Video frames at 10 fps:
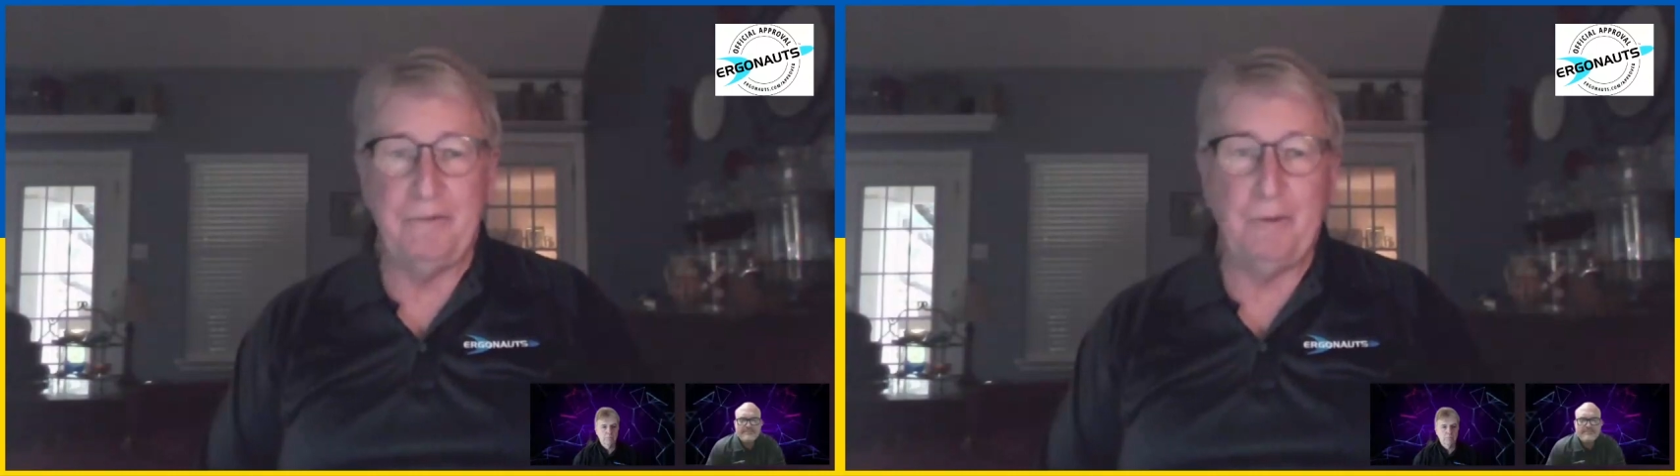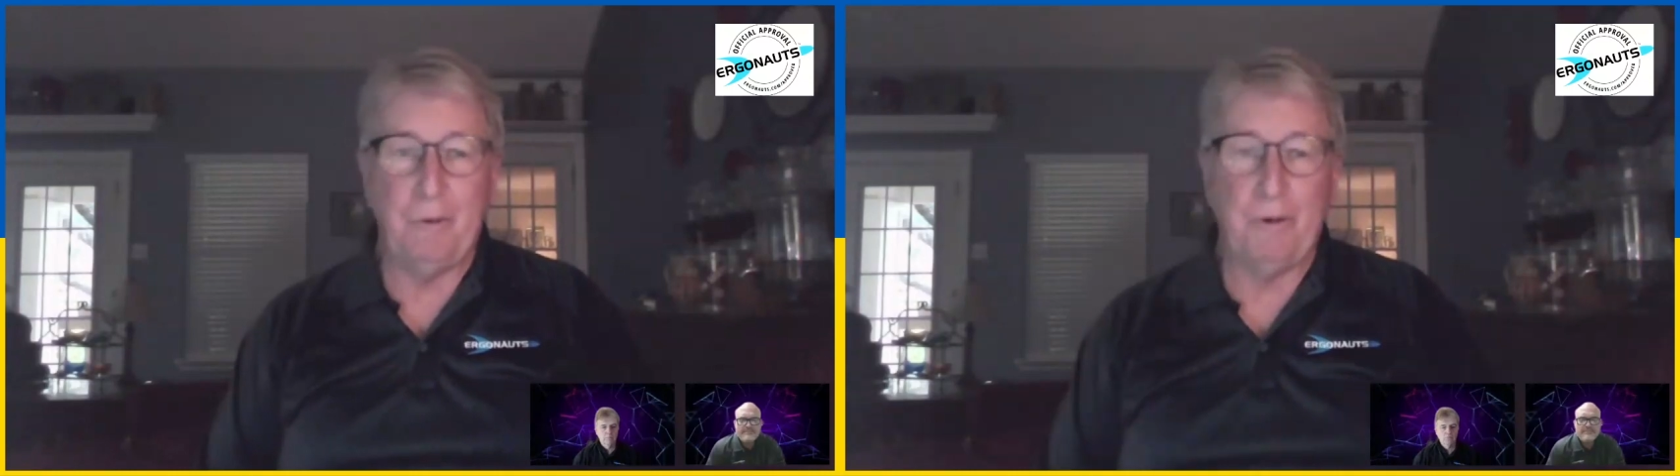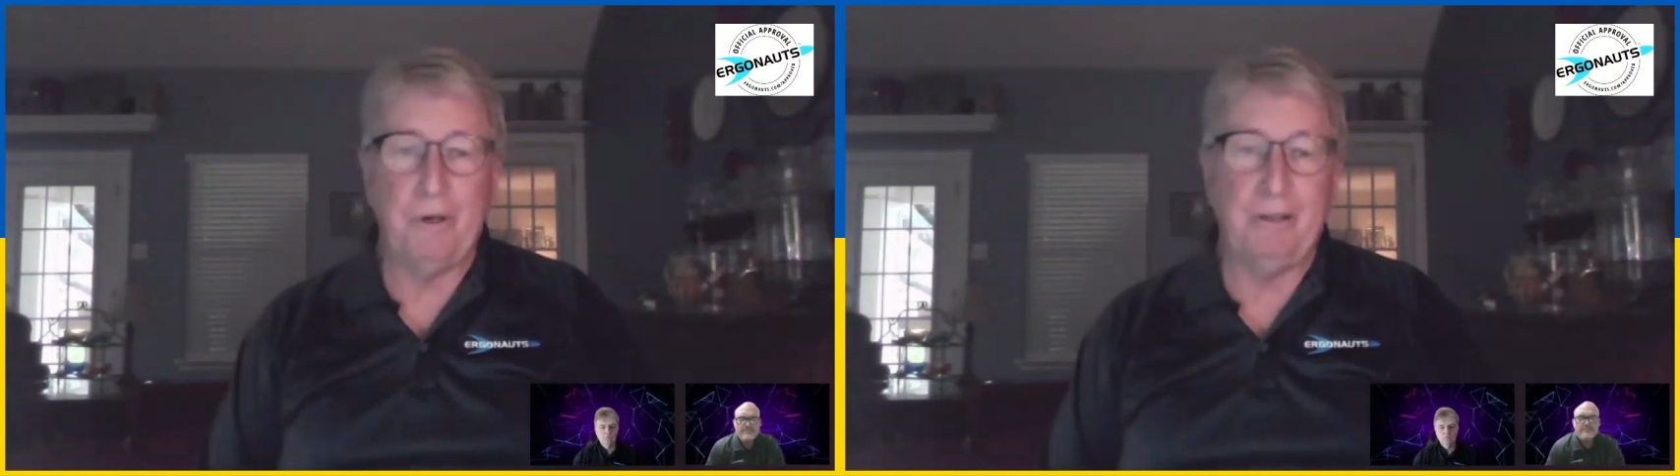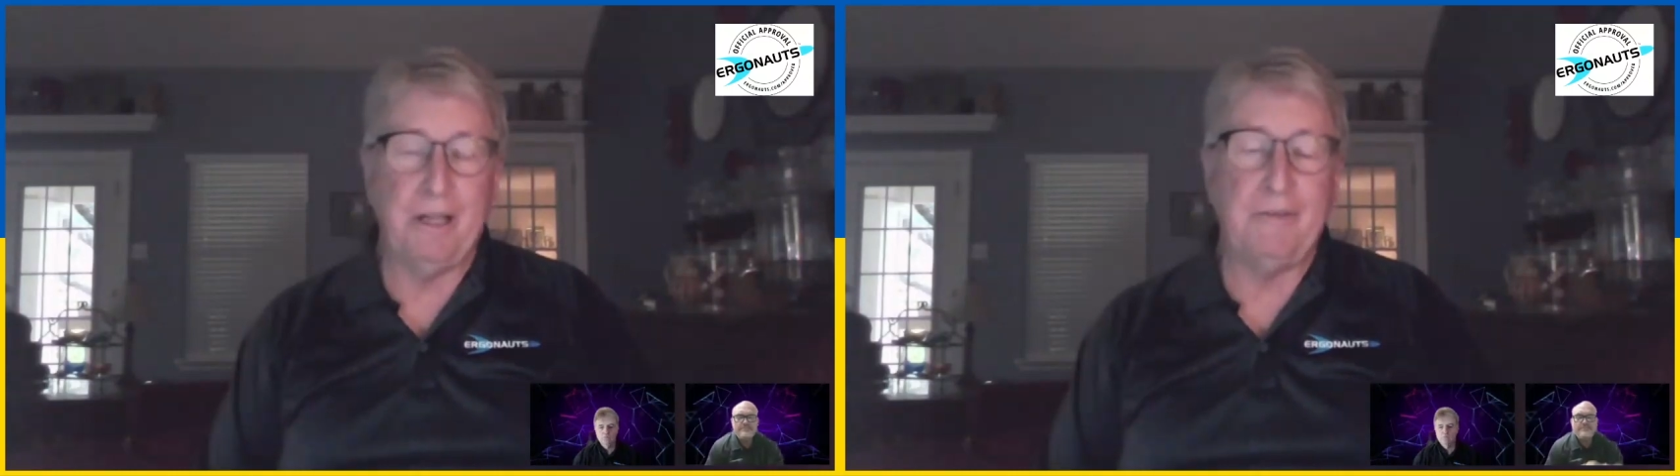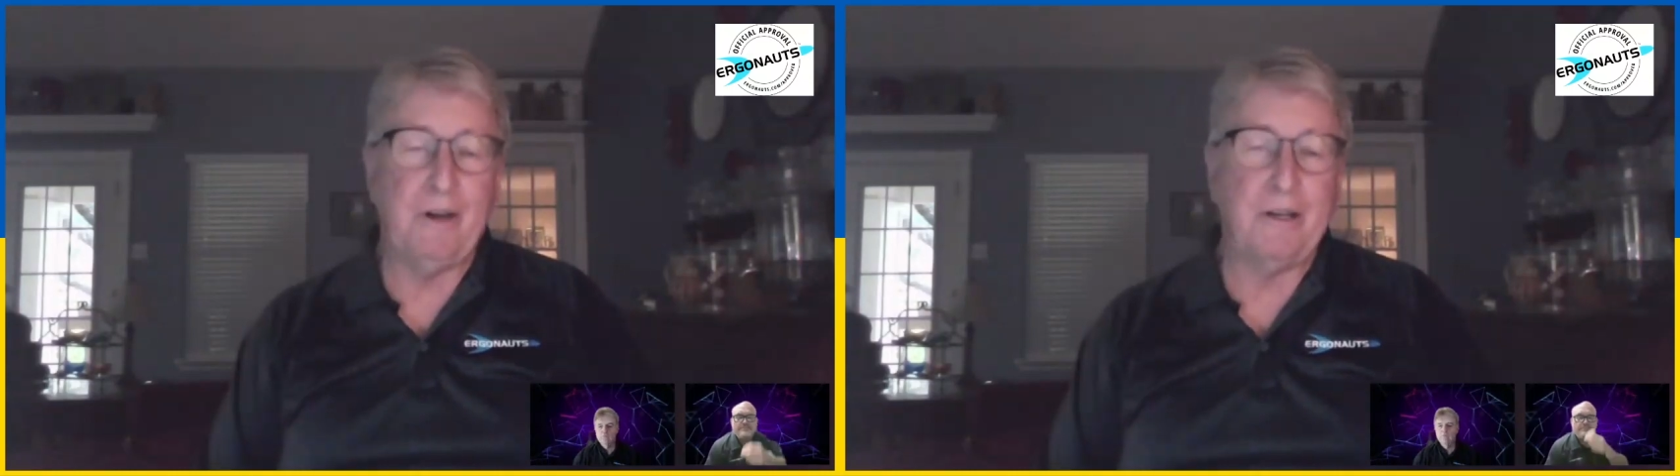for a
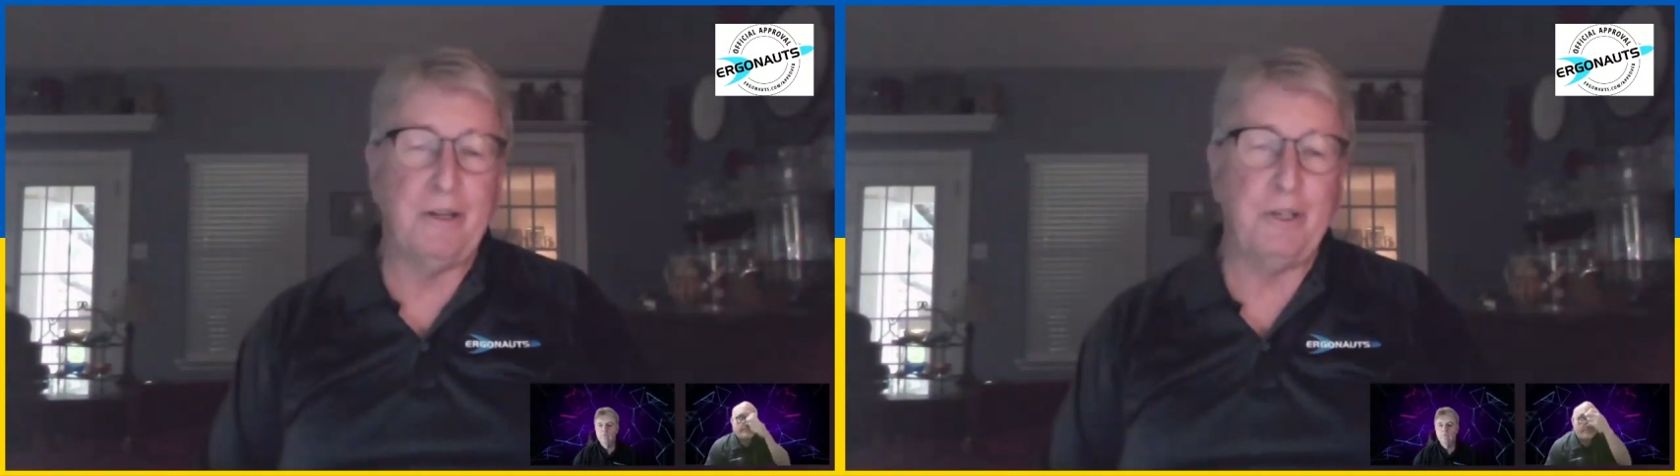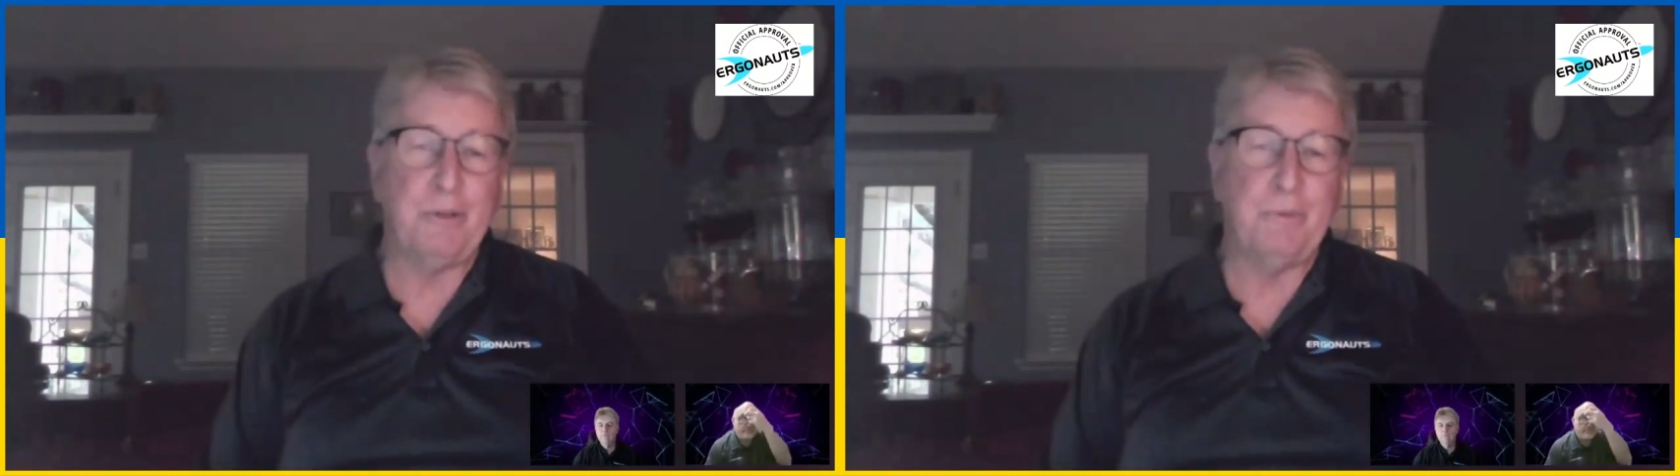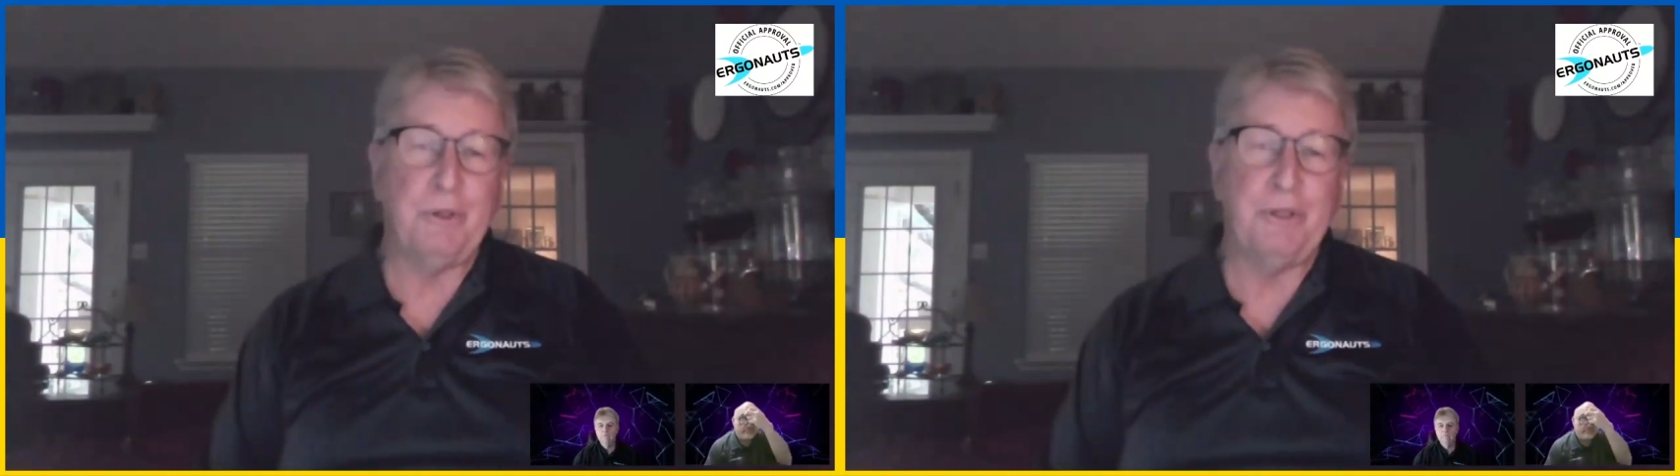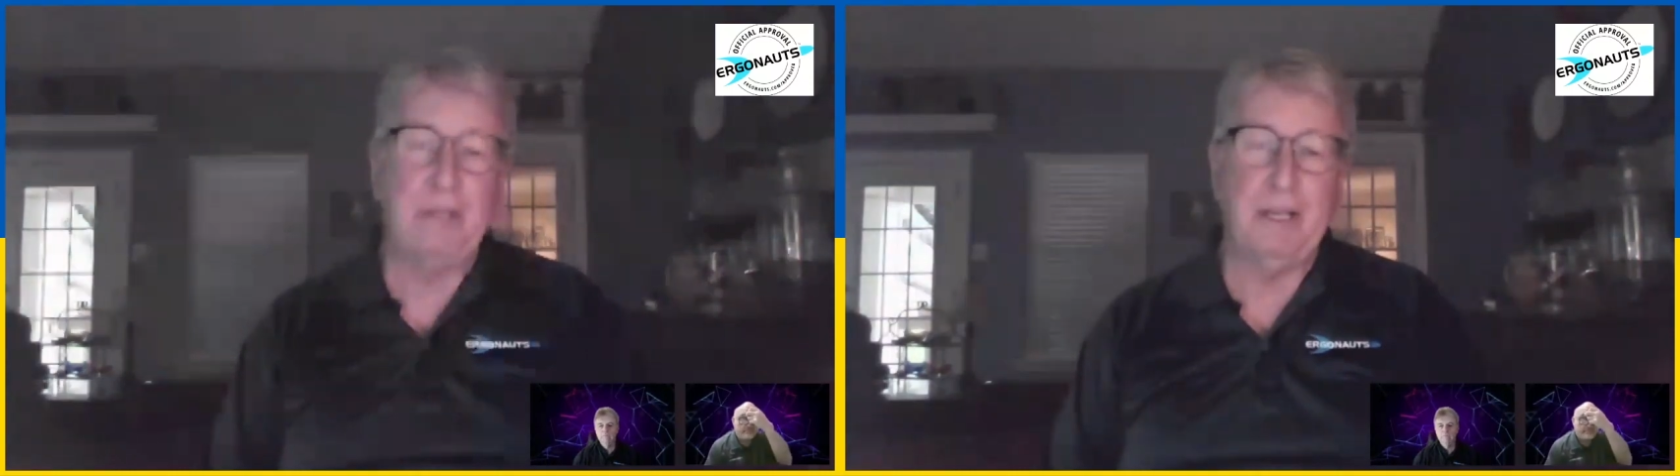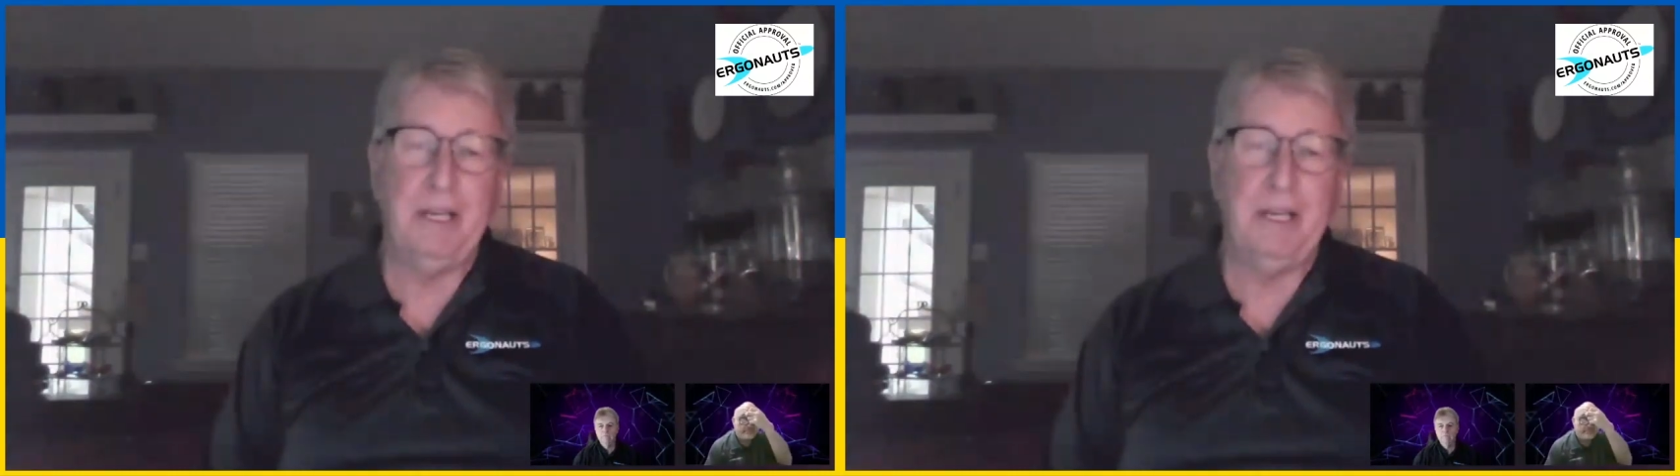lot of our customers.